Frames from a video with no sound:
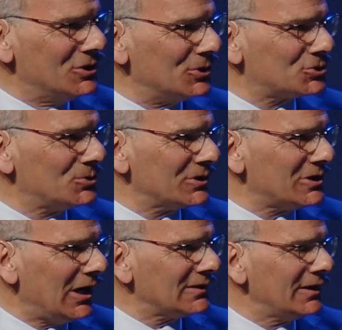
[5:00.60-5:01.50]
Nostra
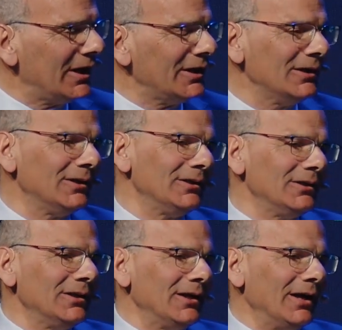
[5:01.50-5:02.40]
Aetate
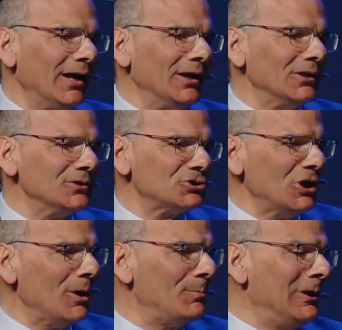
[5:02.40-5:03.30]
and
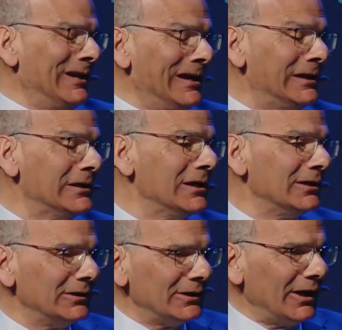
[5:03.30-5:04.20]
championing
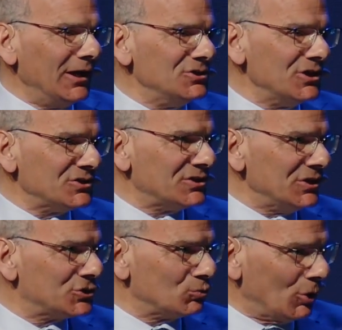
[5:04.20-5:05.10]

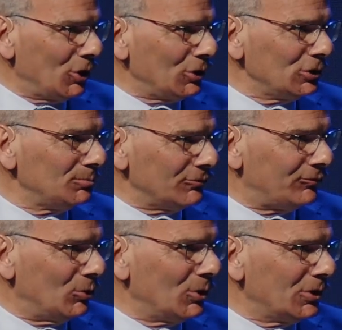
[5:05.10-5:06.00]
AJC's role
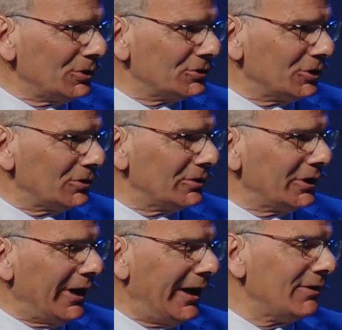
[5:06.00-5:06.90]
before,
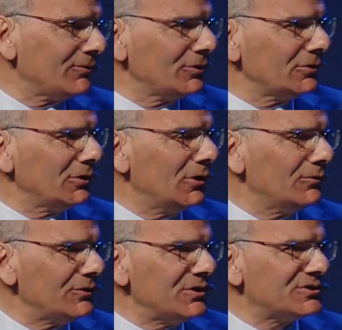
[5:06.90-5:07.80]
during, after,
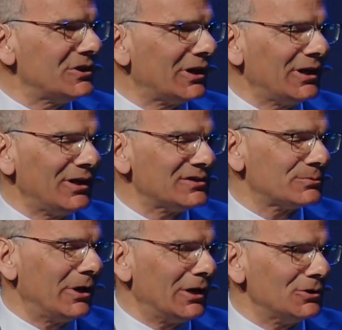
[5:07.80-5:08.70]
over these decades,
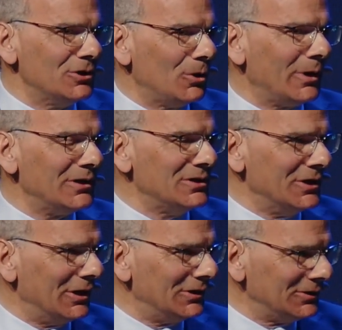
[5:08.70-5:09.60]
we had no
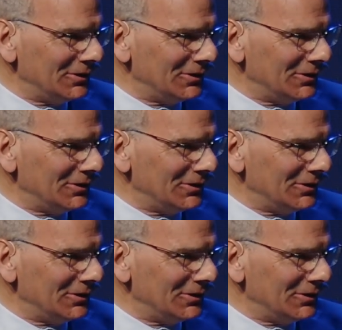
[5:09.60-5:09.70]
idea